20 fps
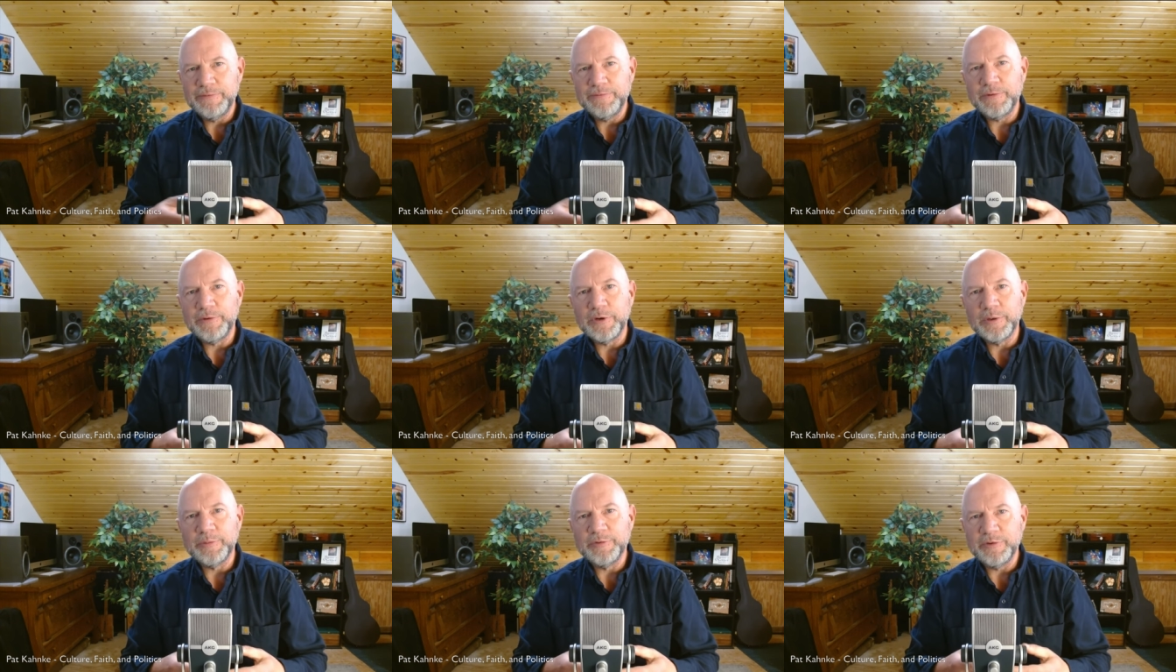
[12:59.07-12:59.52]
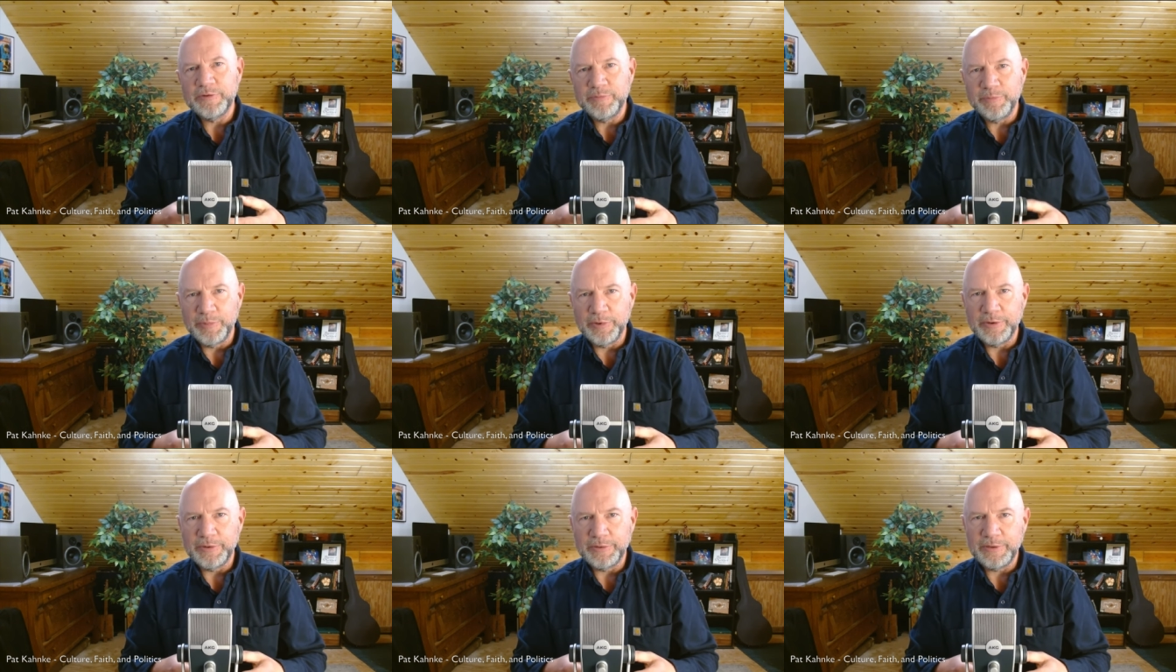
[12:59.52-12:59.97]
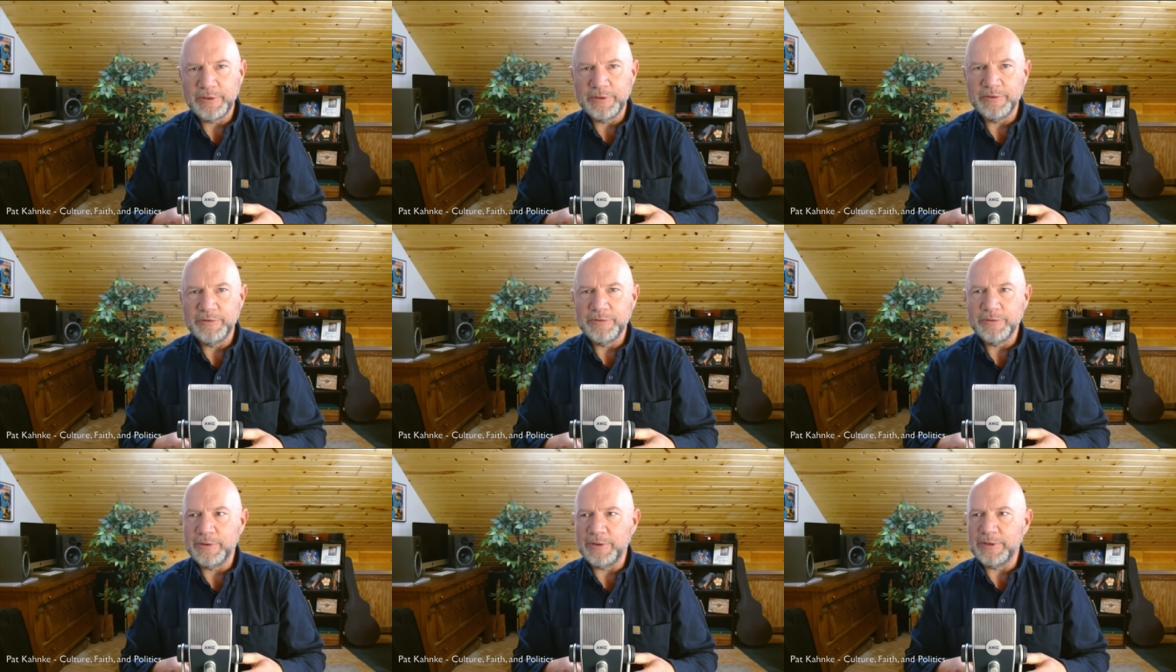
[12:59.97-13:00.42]
forms of birth
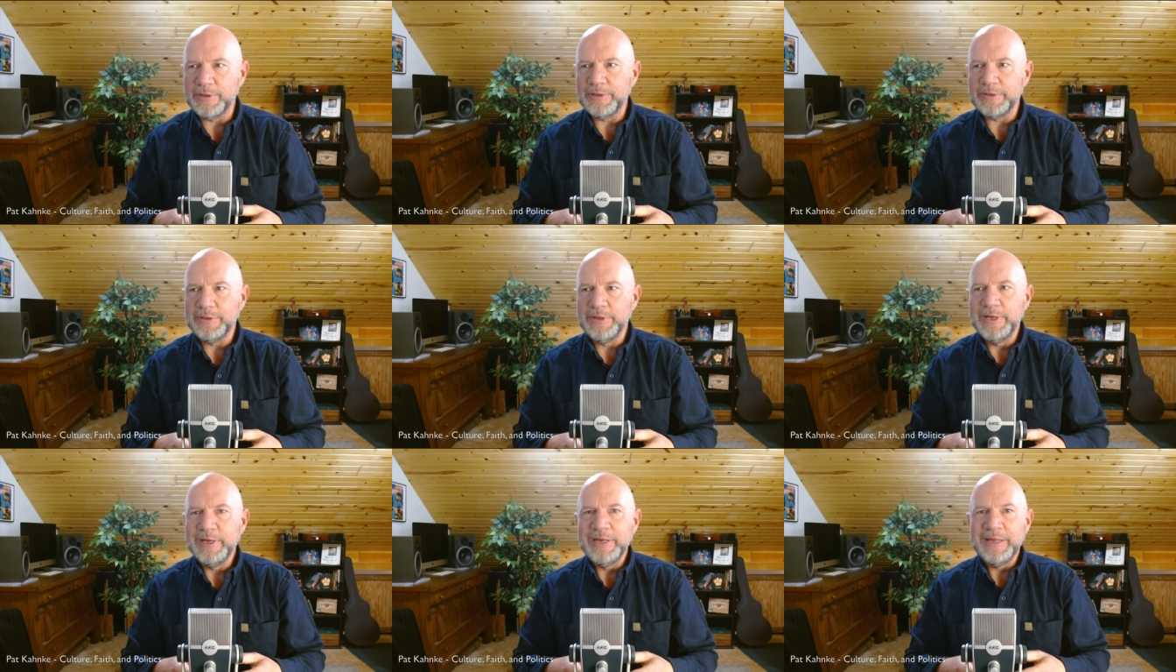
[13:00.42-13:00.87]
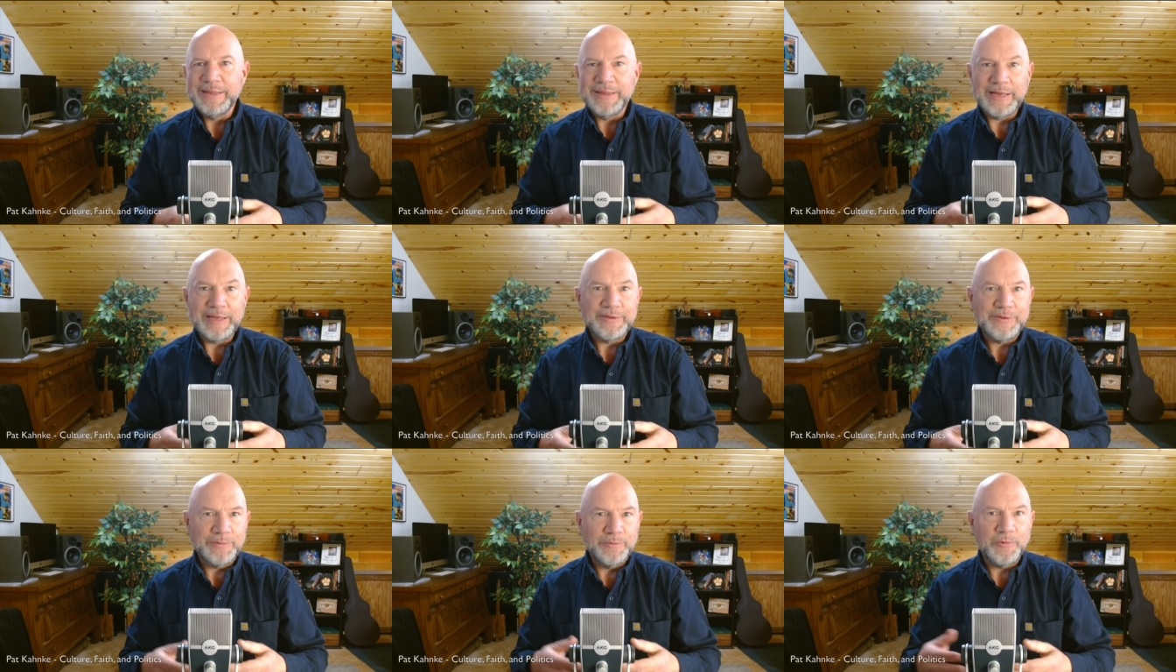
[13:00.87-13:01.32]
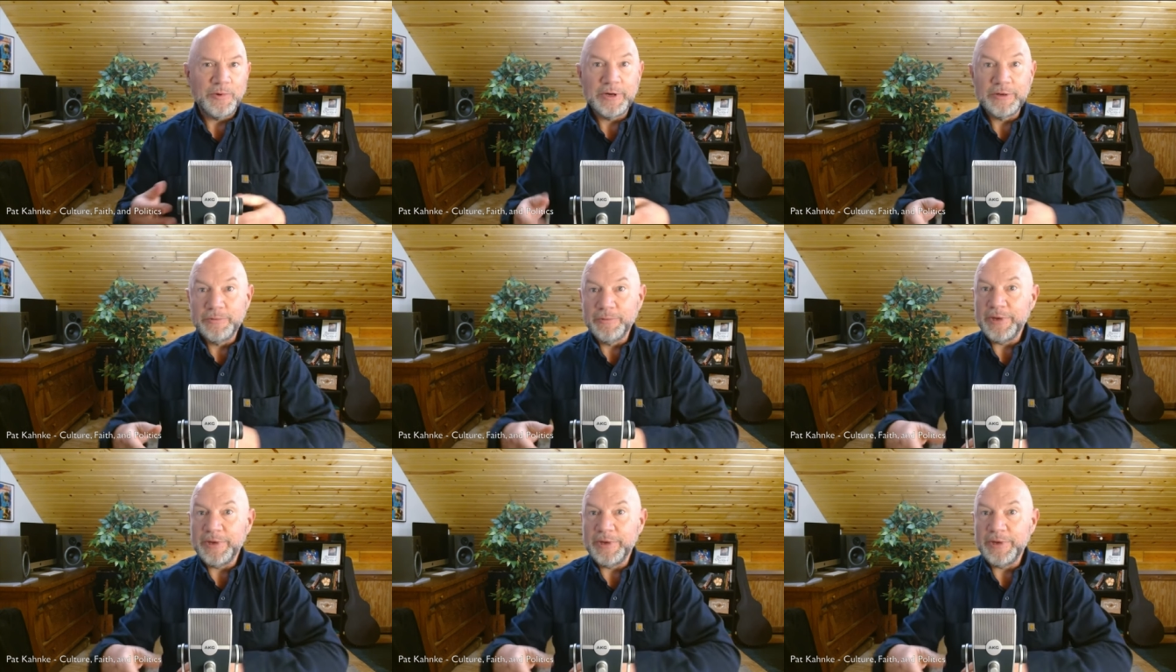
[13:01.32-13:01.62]
control. And that's one